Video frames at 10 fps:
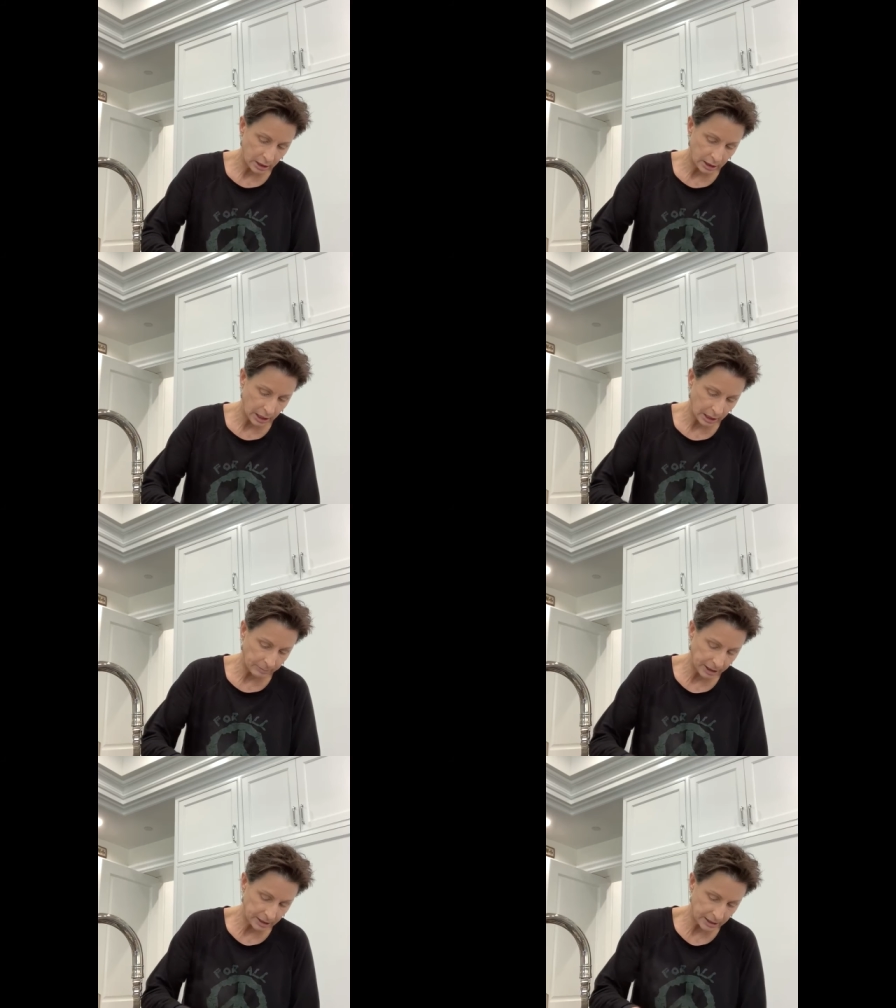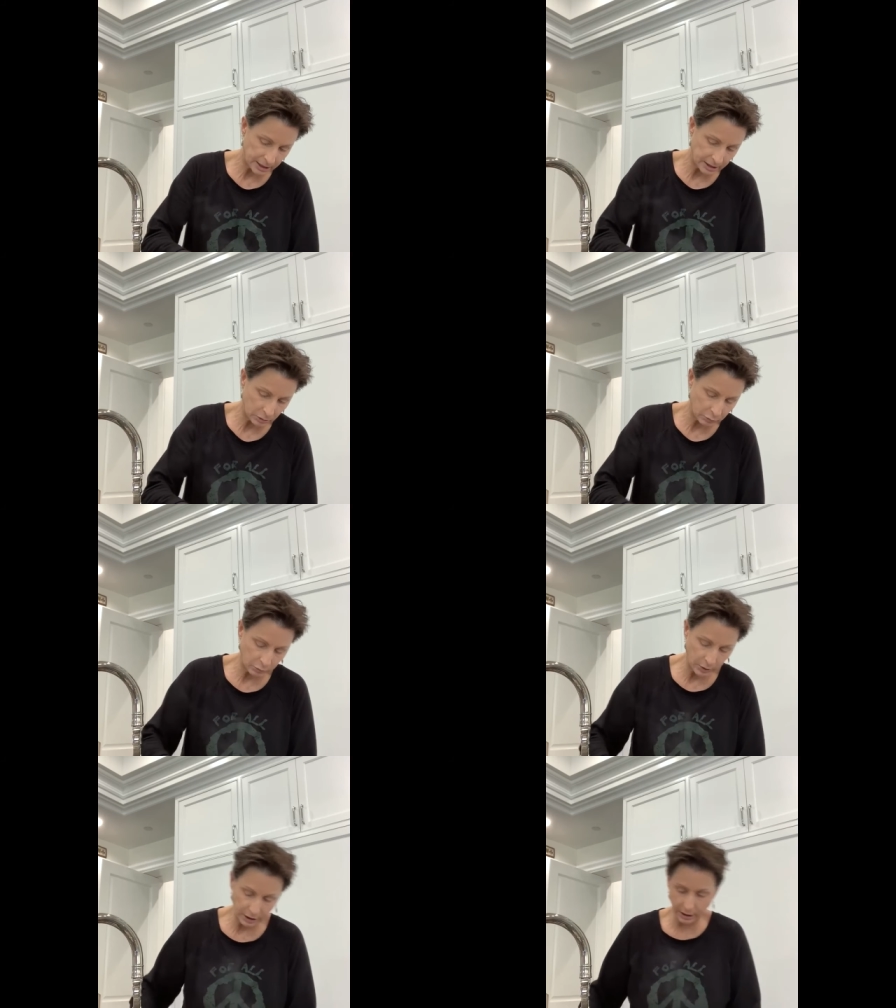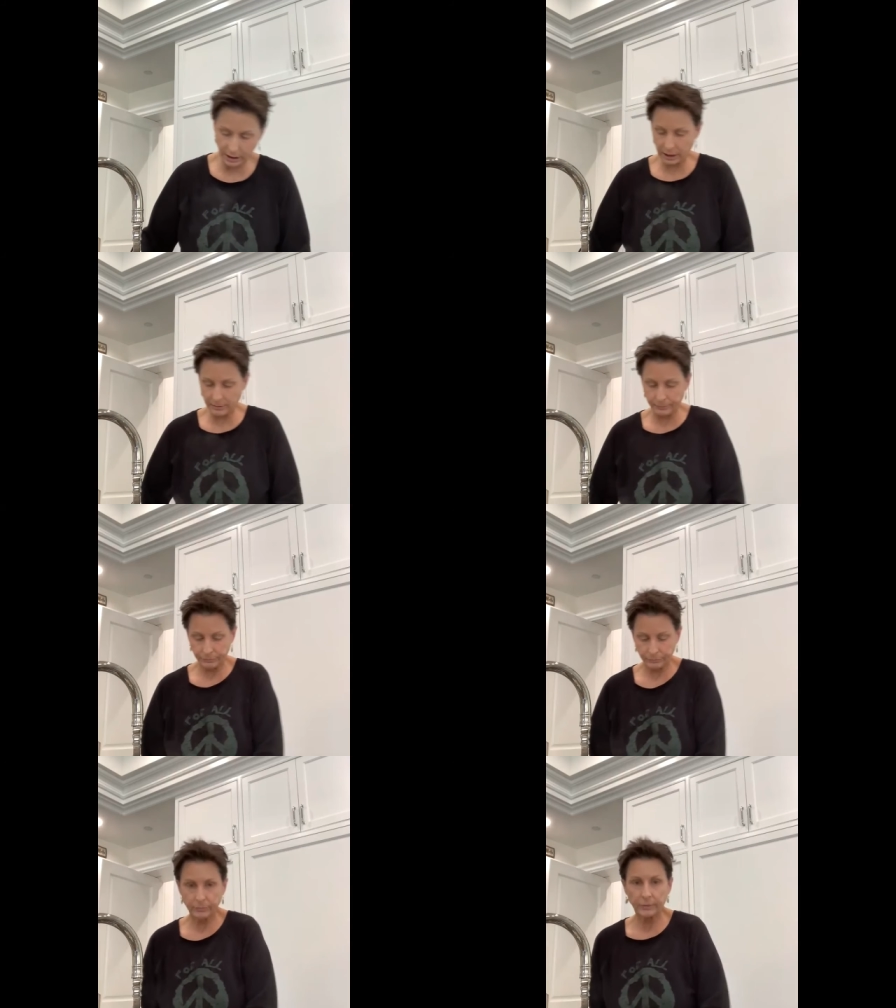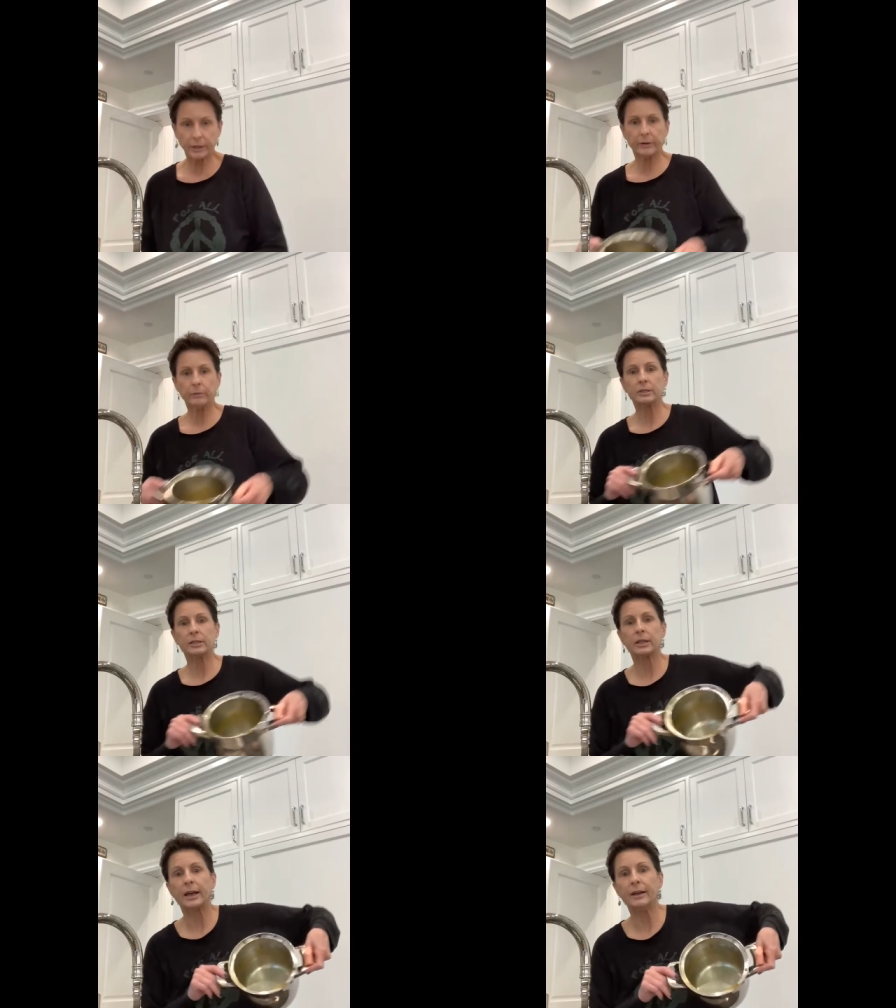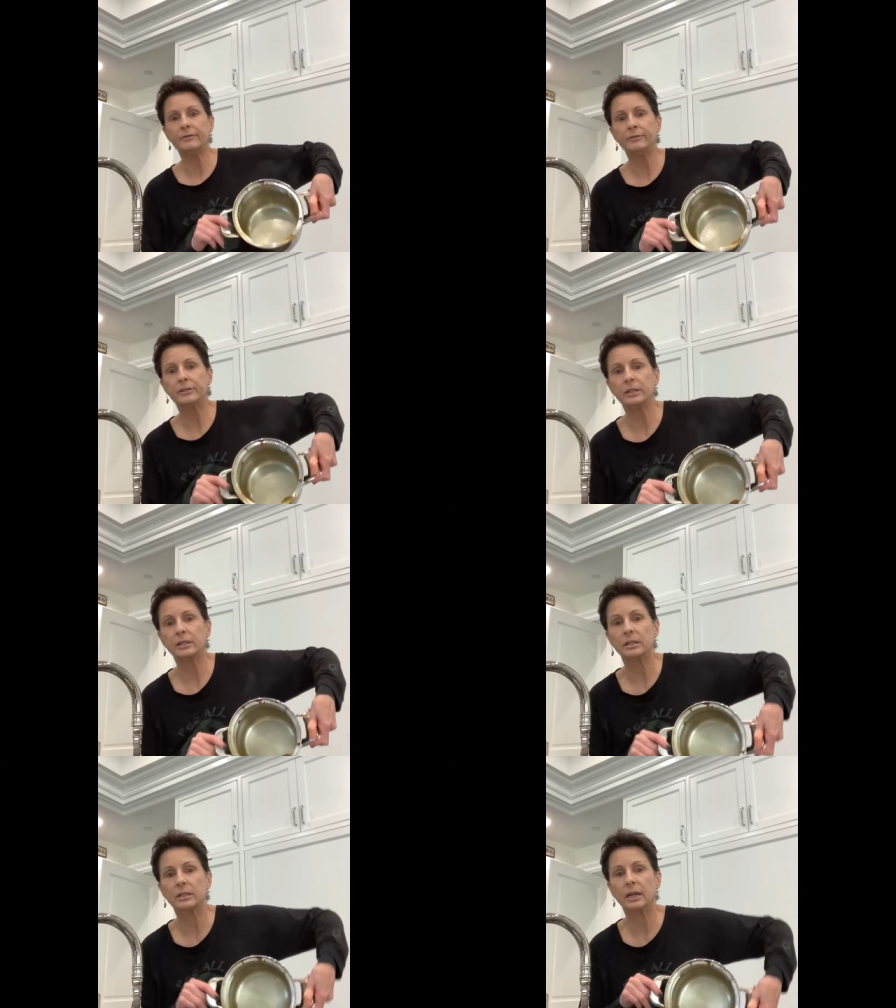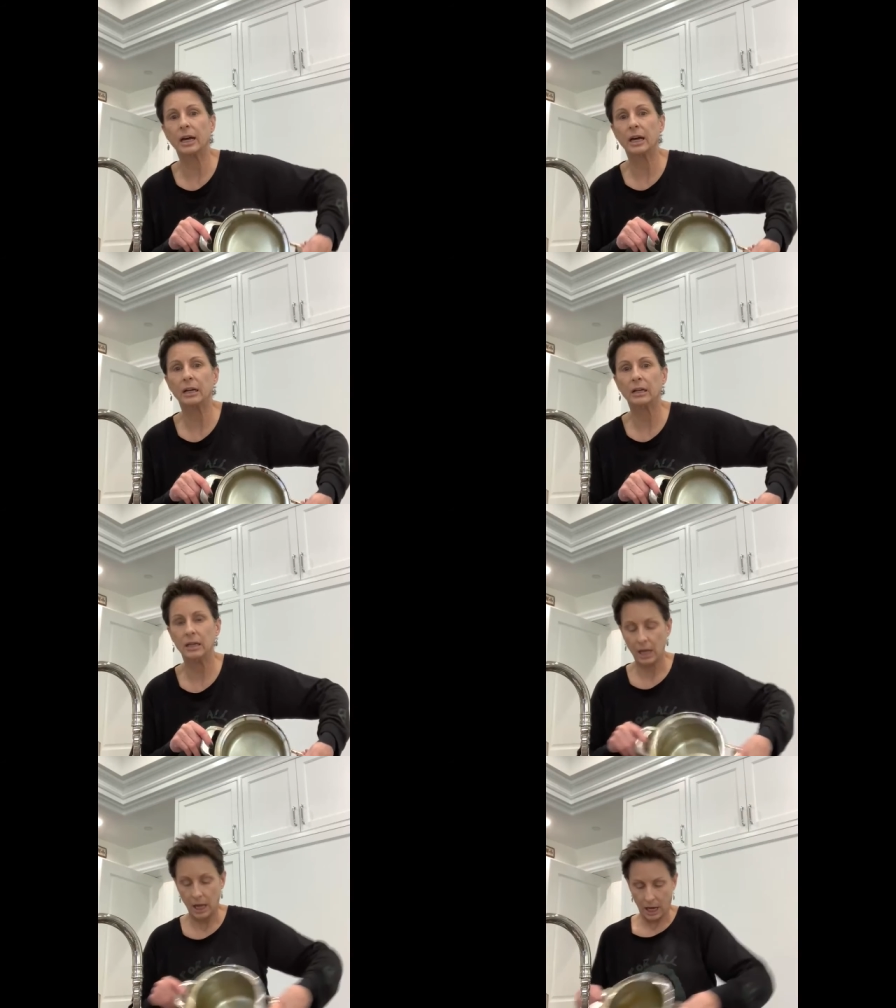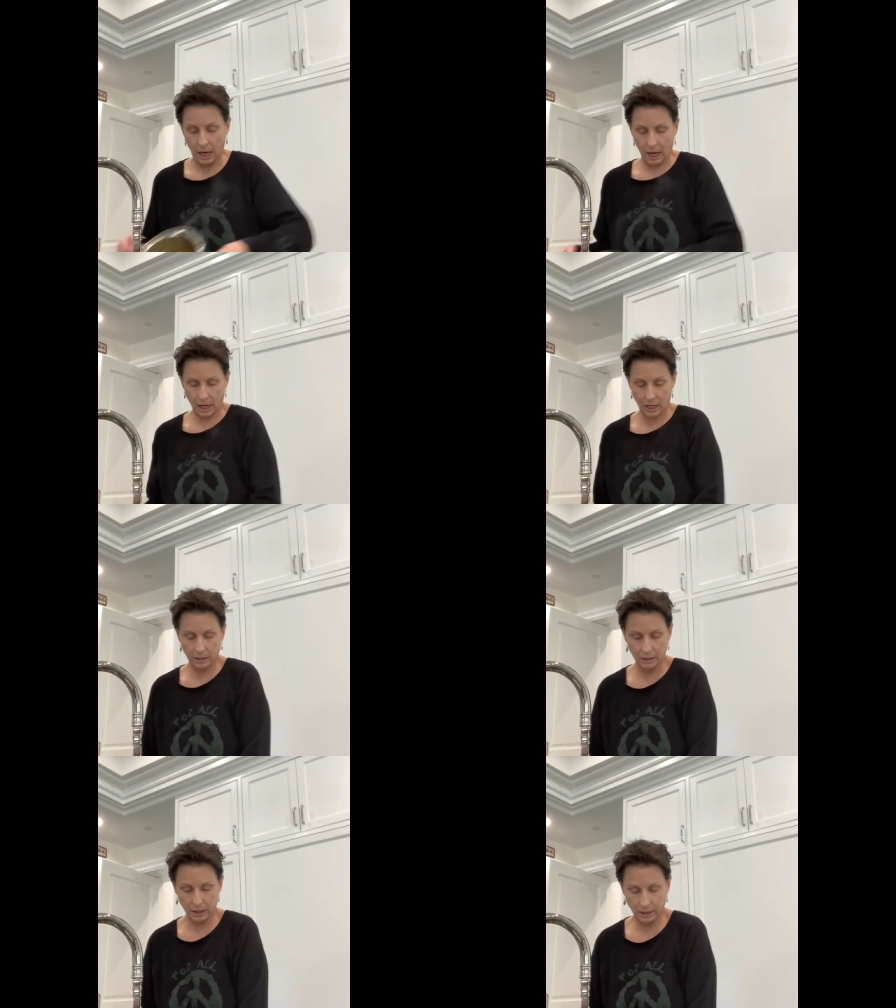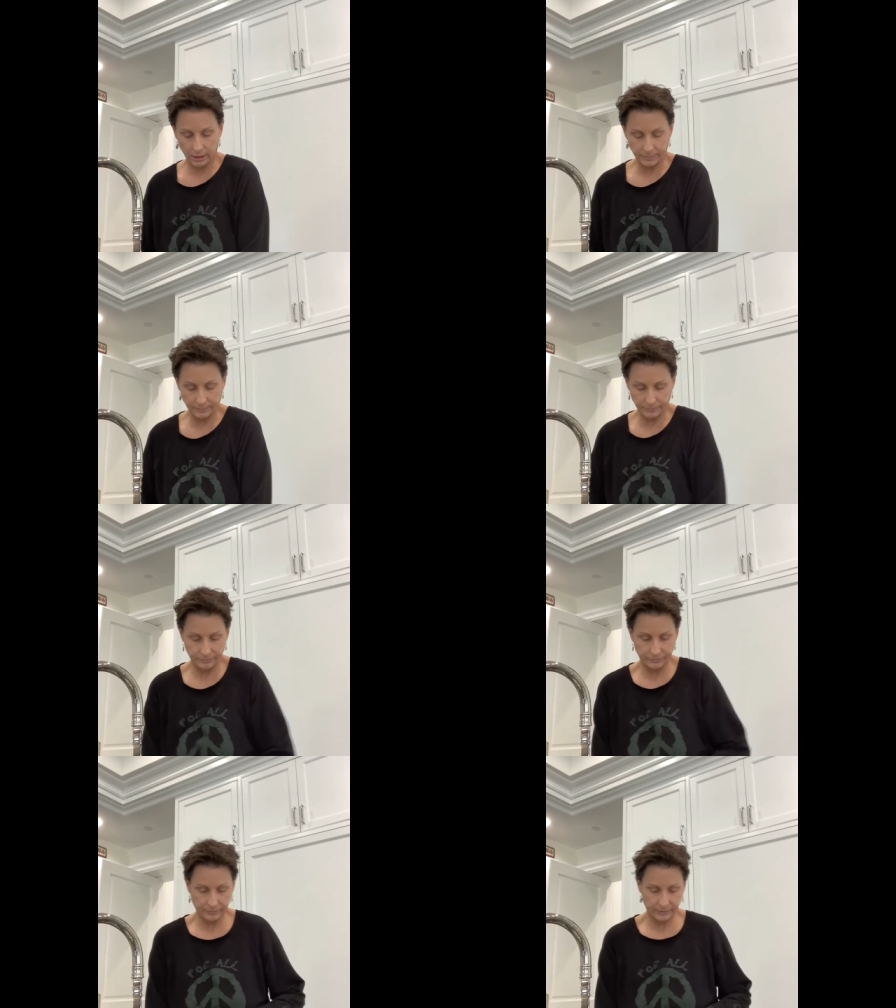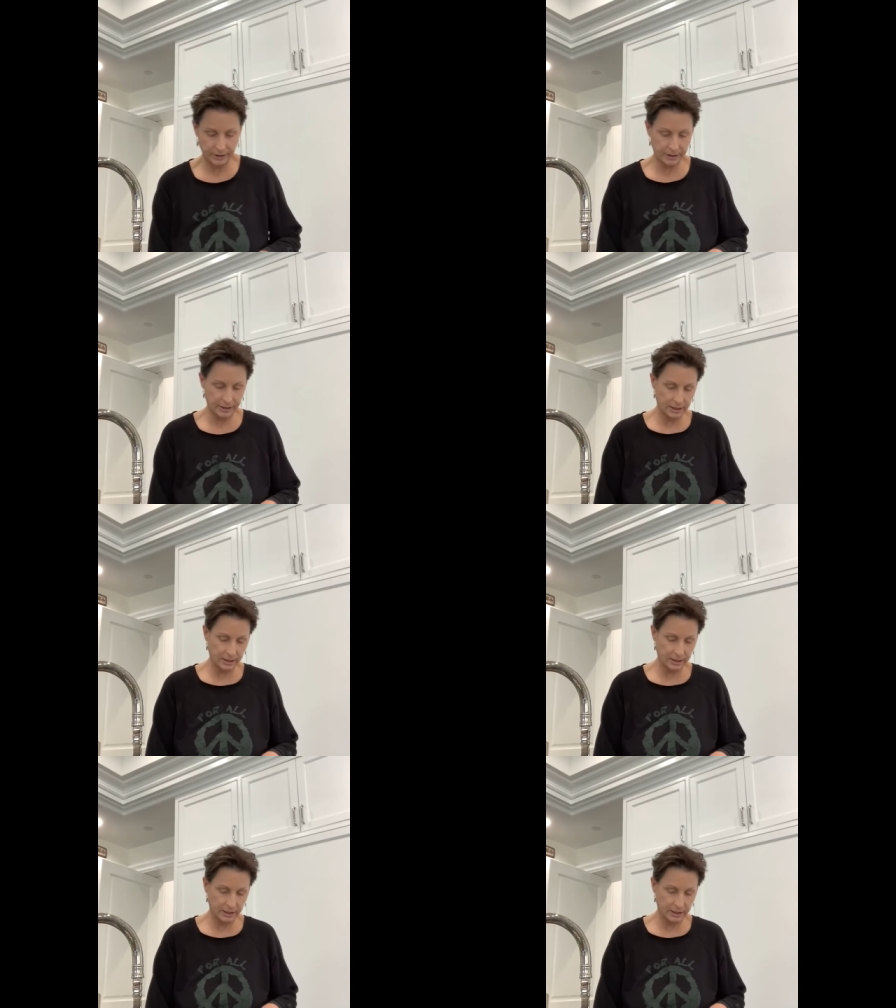Yeah, because it gets really, see what's left? Yeah, and see,